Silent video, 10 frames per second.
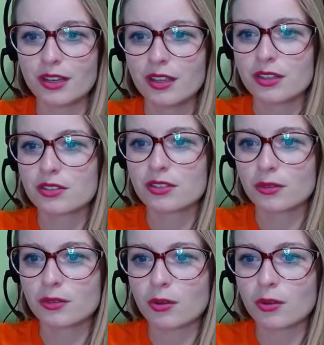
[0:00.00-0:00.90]
So I'm going
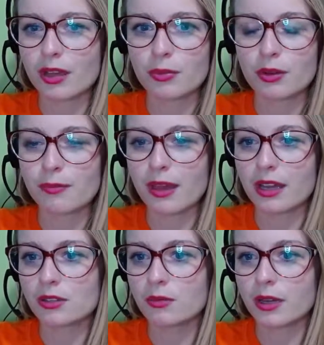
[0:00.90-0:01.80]
to go ahead and put it back
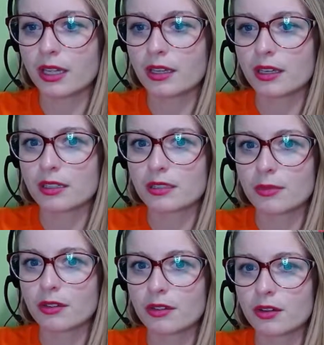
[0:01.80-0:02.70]
to white because that's my
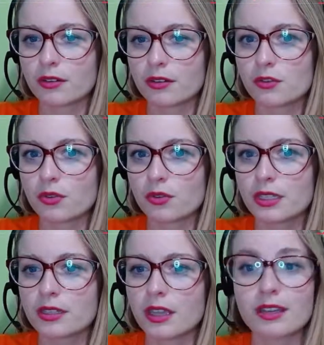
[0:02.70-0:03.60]
color of
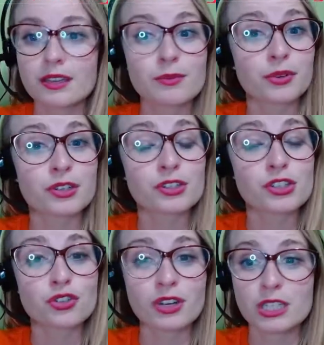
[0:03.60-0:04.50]
choice and put it to
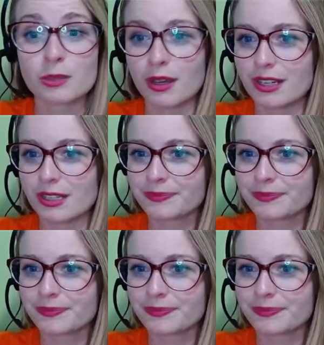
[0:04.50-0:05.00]
transparent.